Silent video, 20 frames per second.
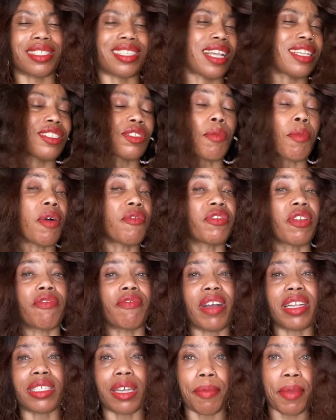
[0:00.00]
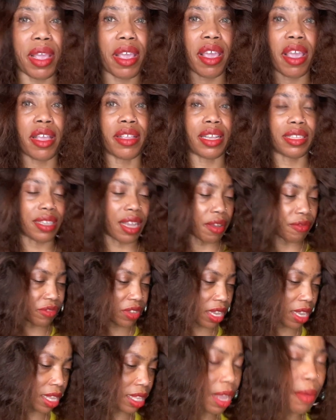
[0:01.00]
There's some of the vitamin E that I've
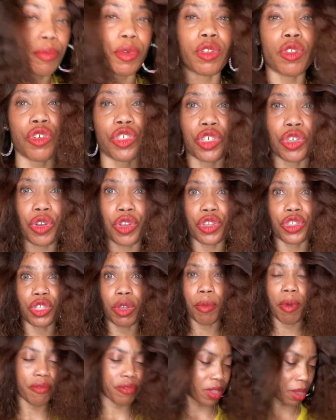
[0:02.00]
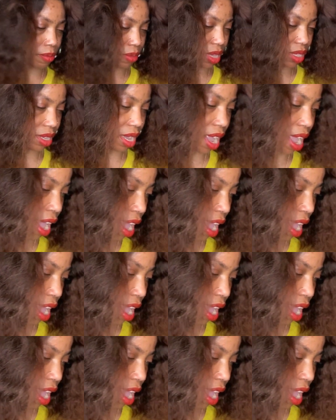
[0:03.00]
taken. I'm going to show you some of them that I